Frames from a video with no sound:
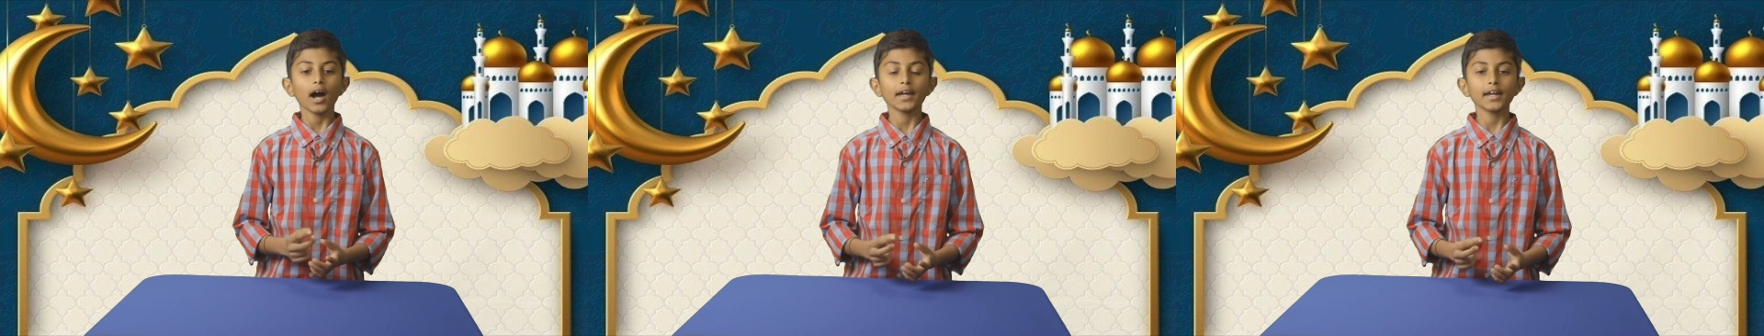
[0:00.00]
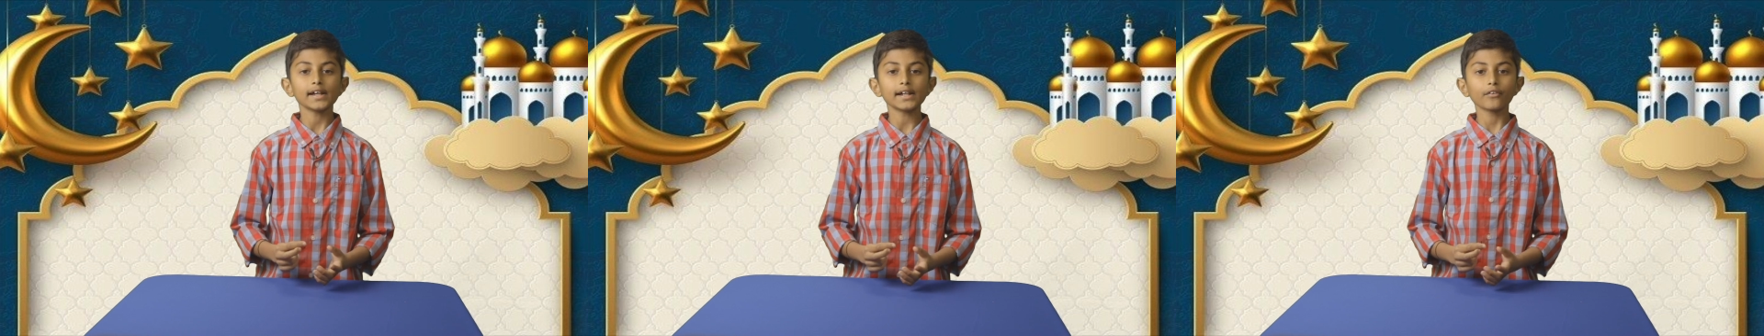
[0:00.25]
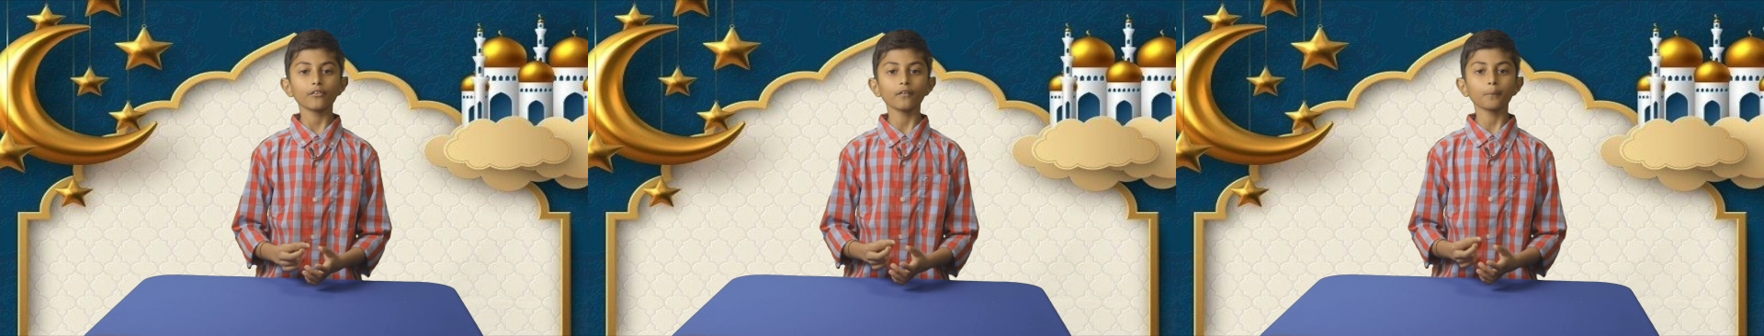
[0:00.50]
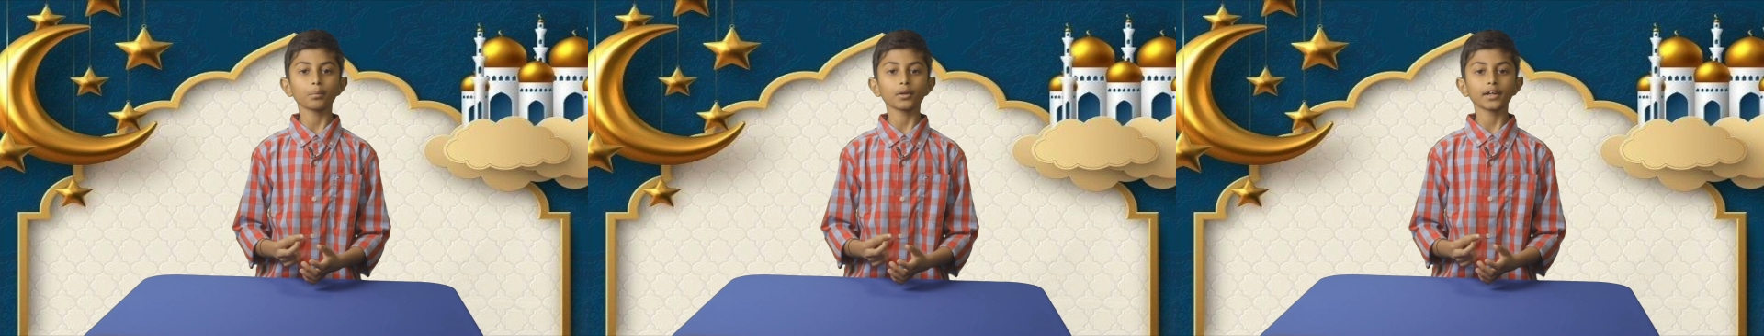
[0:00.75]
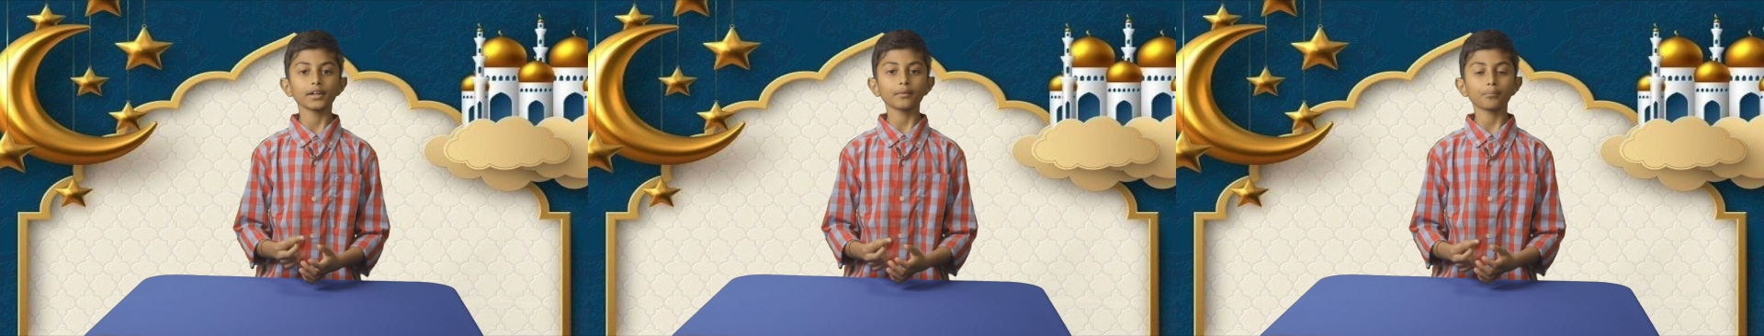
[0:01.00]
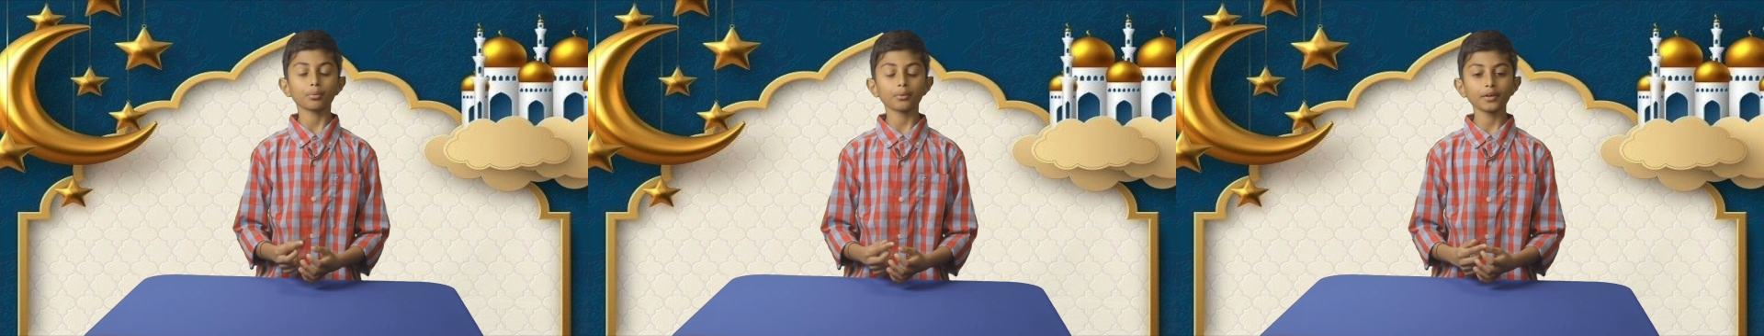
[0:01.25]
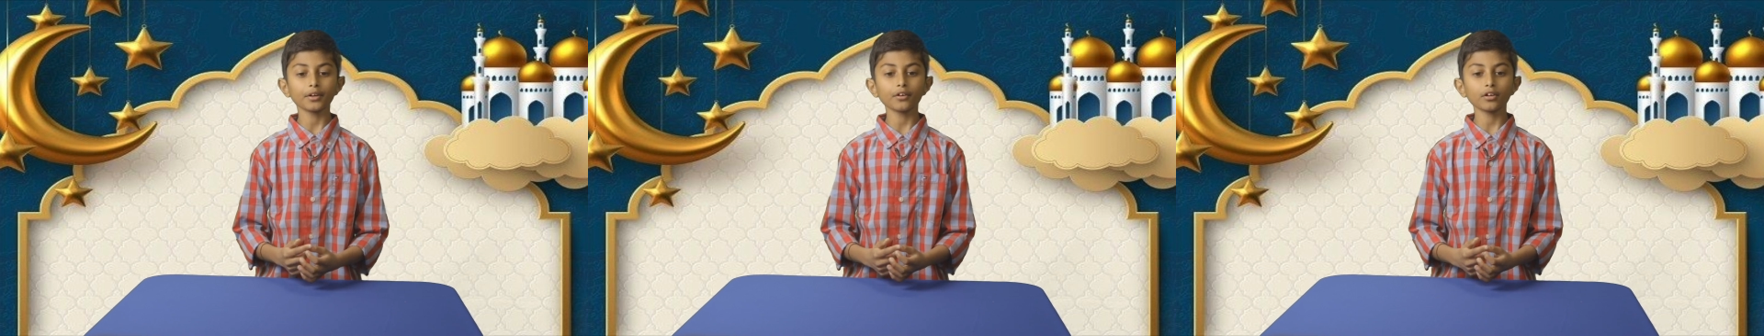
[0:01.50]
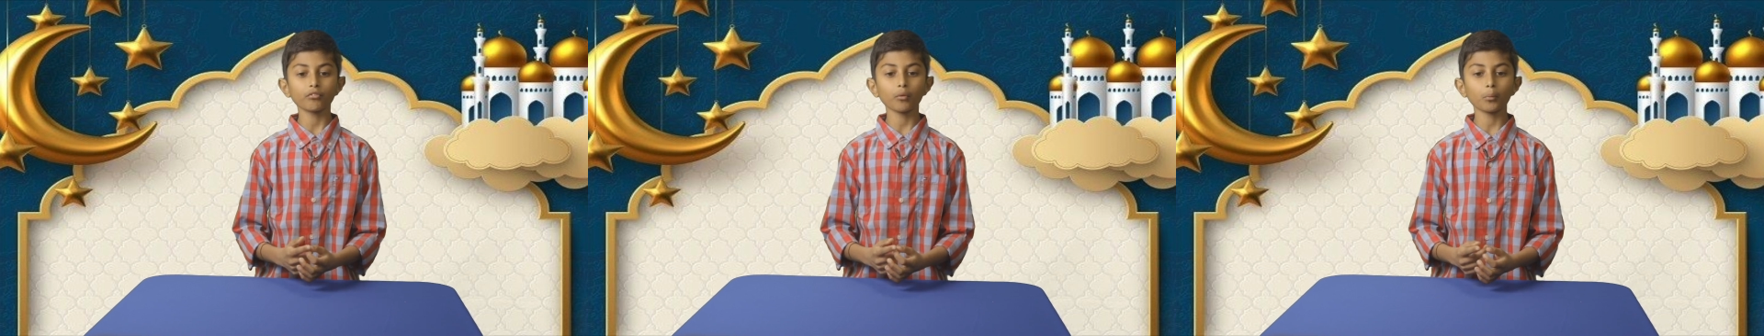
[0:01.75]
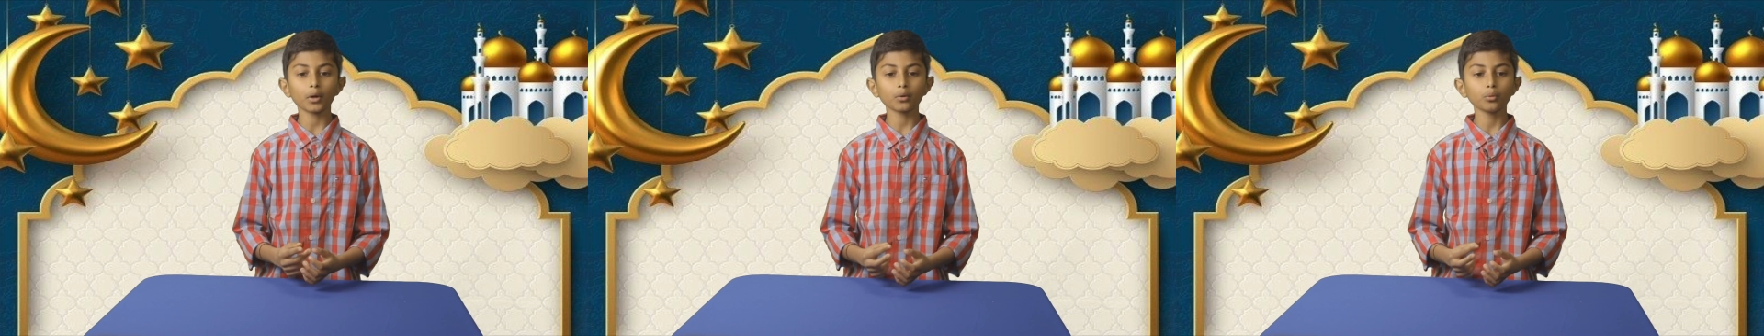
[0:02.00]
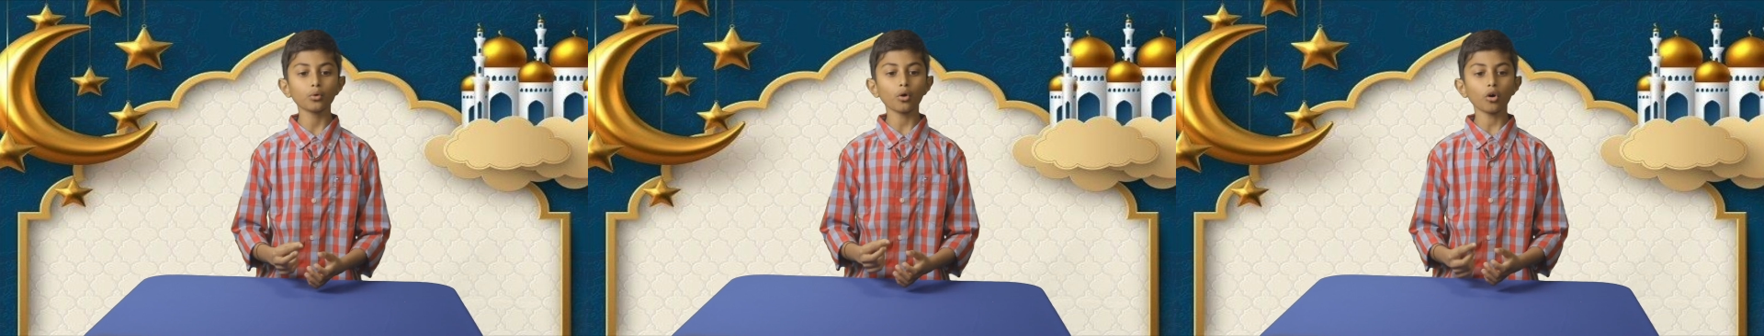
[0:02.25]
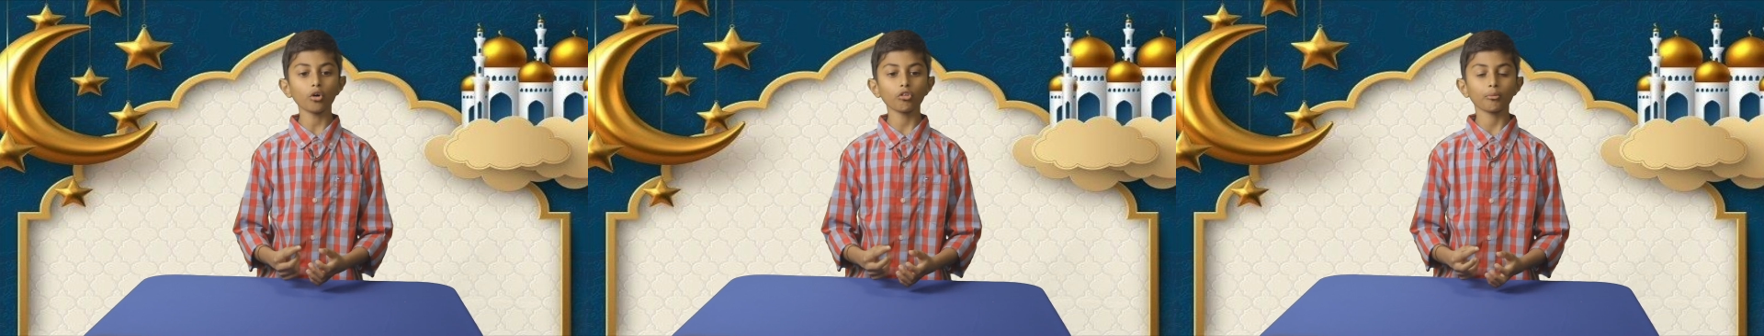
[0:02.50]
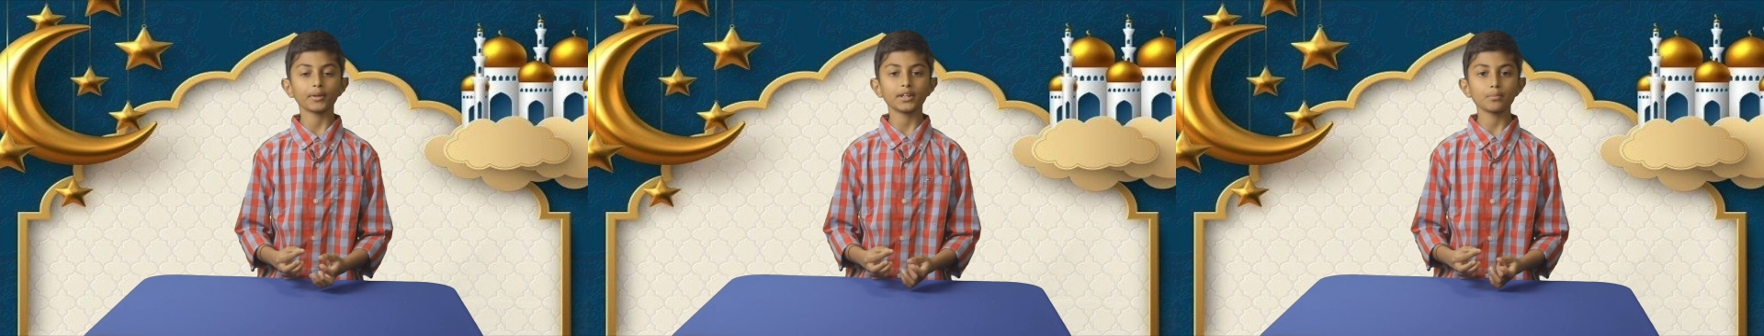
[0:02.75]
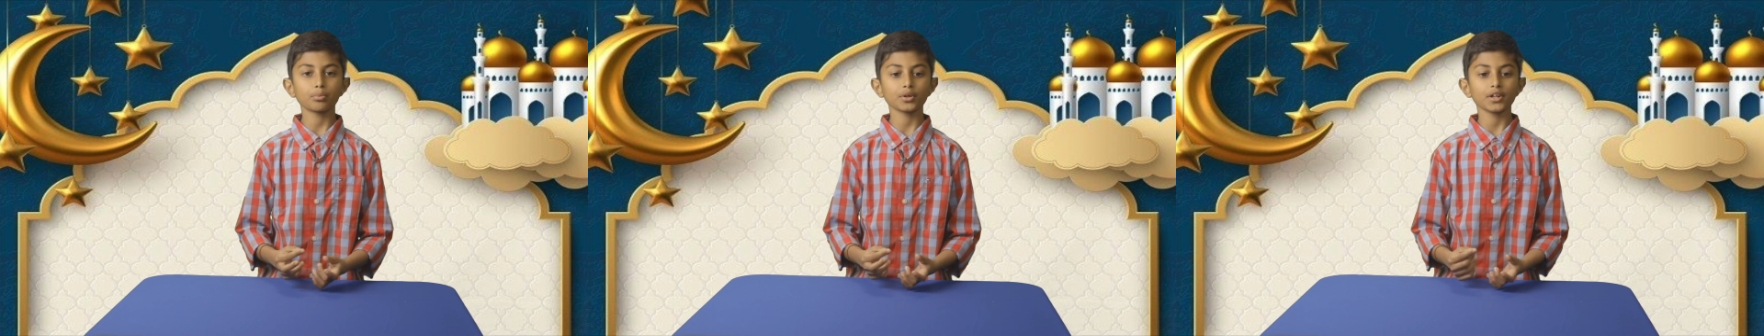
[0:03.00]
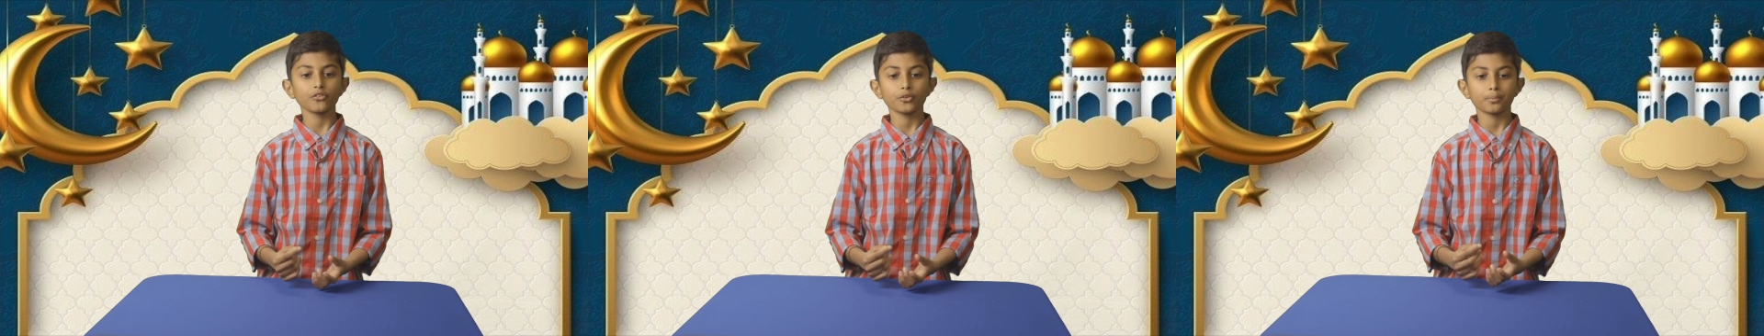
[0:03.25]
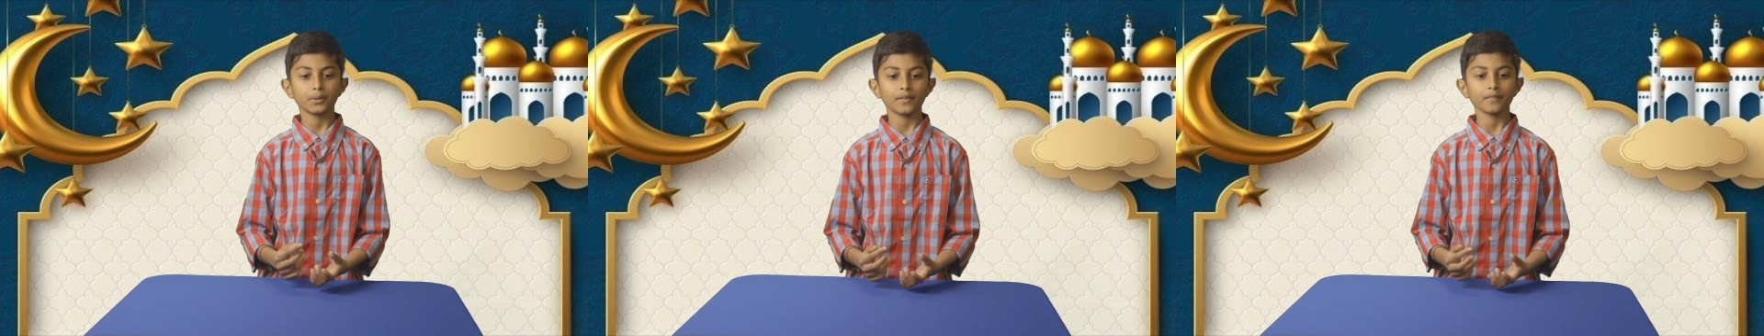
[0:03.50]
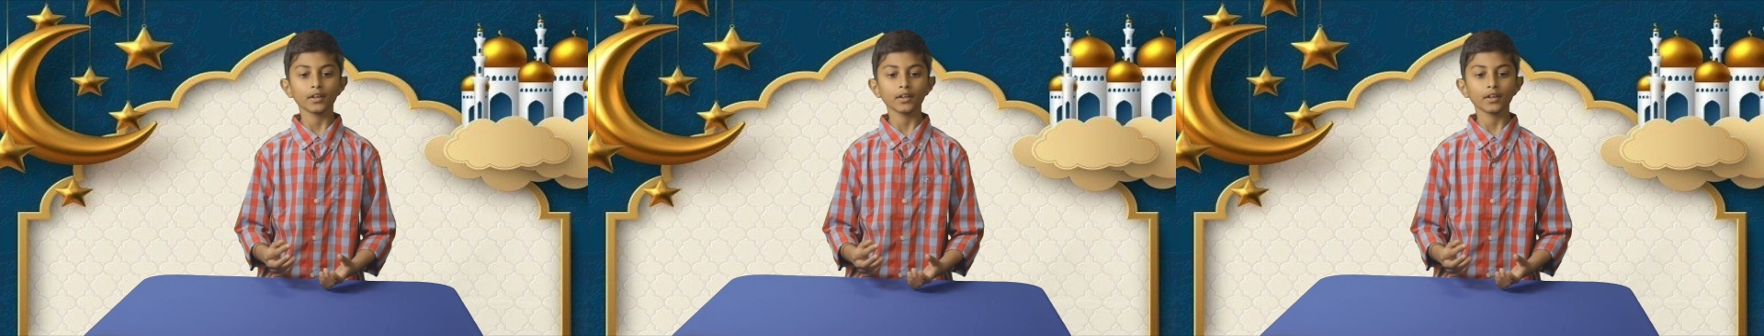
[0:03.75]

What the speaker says: I answer the prayer of the one who calls when he prays to me.